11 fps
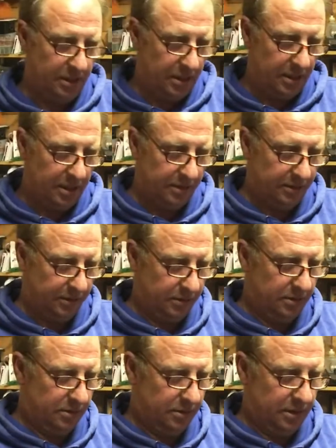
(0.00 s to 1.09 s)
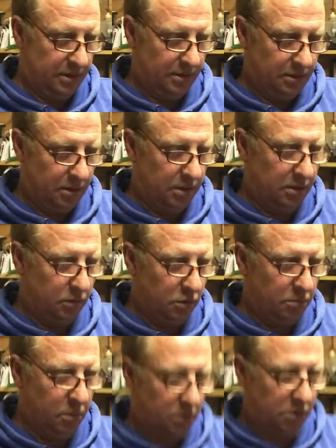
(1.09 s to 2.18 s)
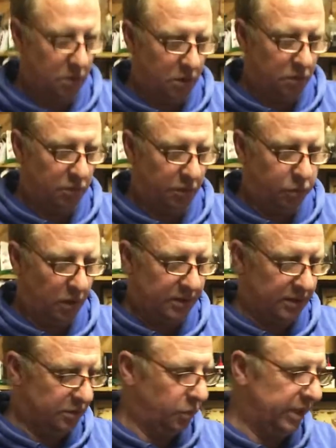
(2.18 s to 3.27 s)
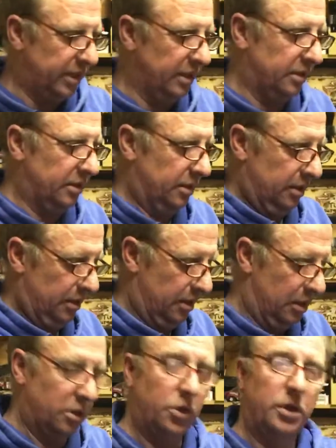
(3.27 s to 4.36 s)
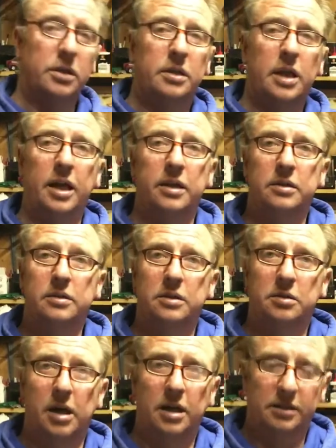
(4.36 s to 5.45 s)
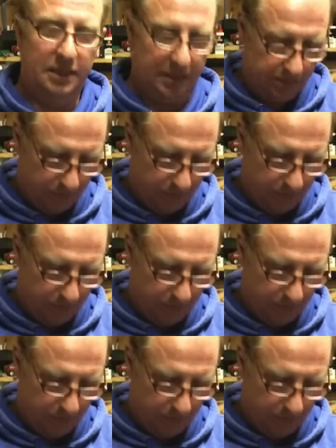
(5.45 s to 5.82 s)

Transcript: and although I'm on call with work this weekend, I do intend to try and get